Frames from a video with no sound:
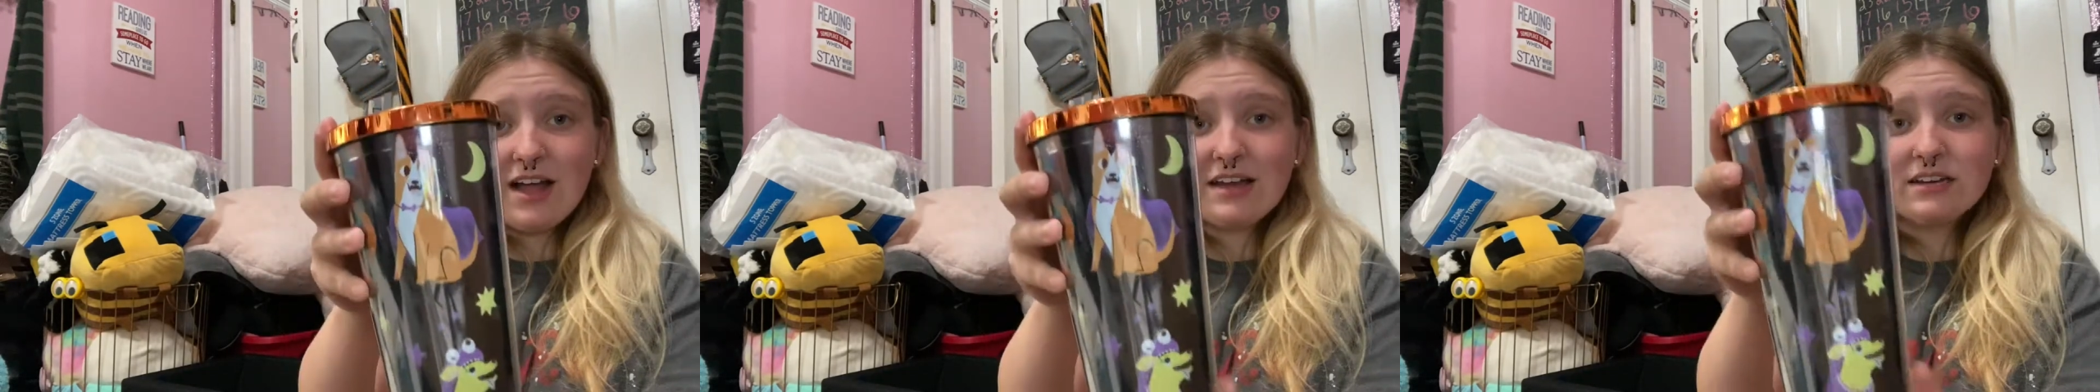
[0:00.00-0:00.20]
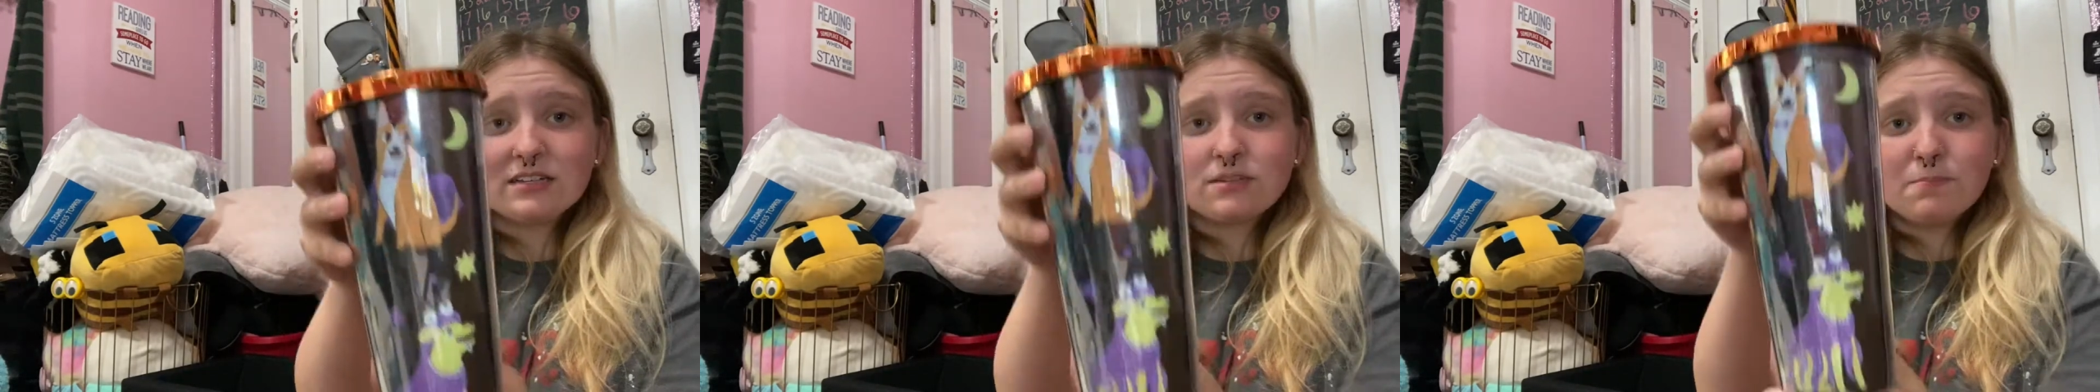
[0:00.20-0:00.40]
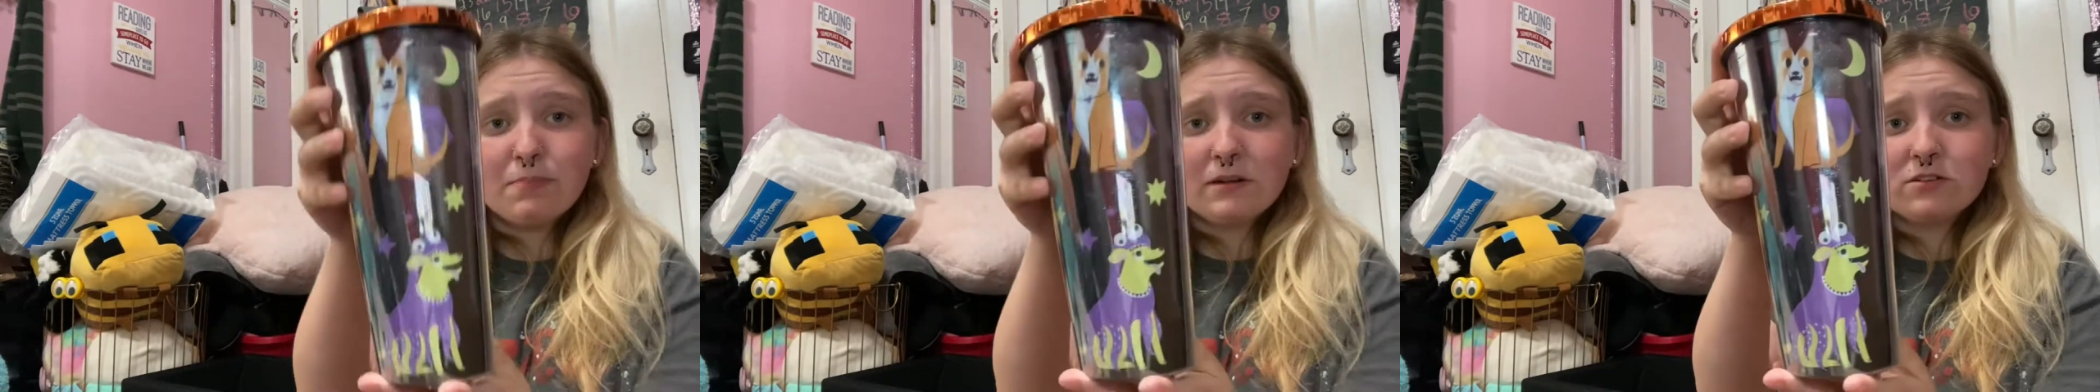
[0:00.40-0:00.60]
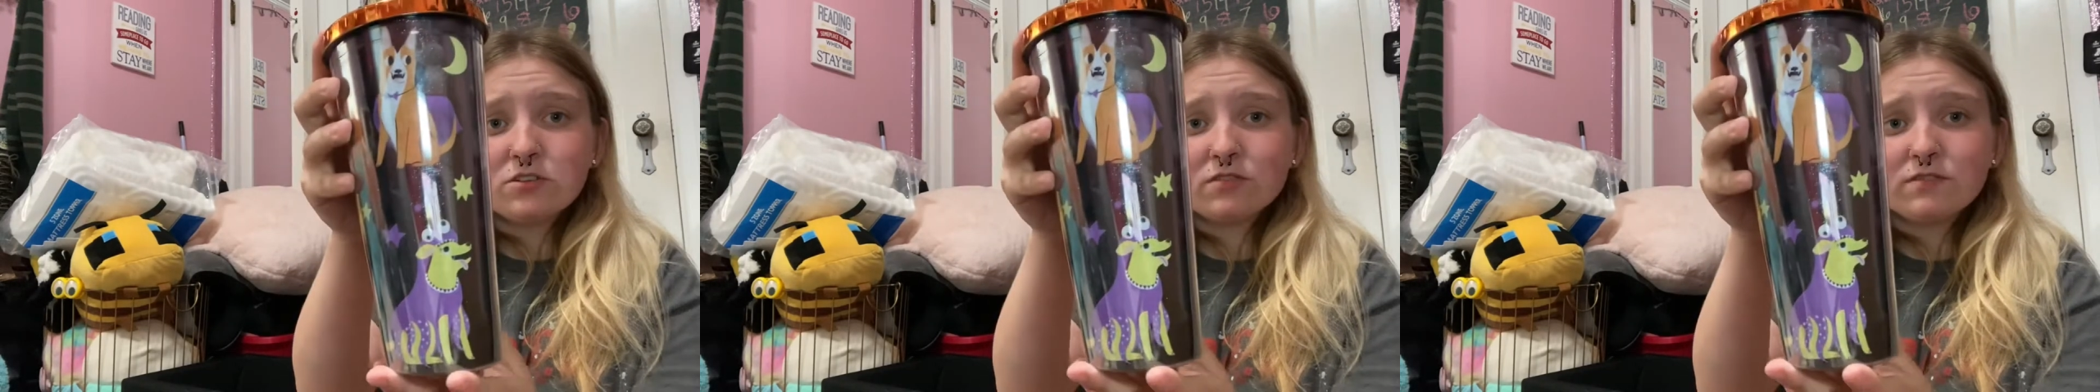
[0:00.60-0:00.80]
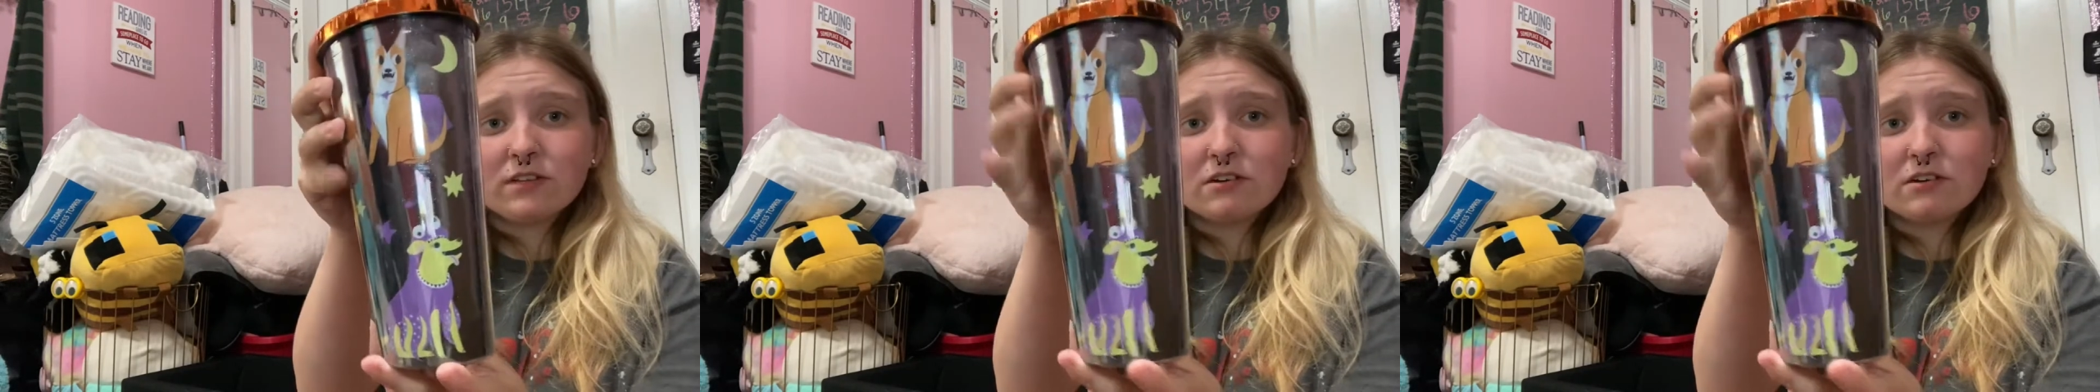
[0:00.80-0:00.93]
and it's a bunch of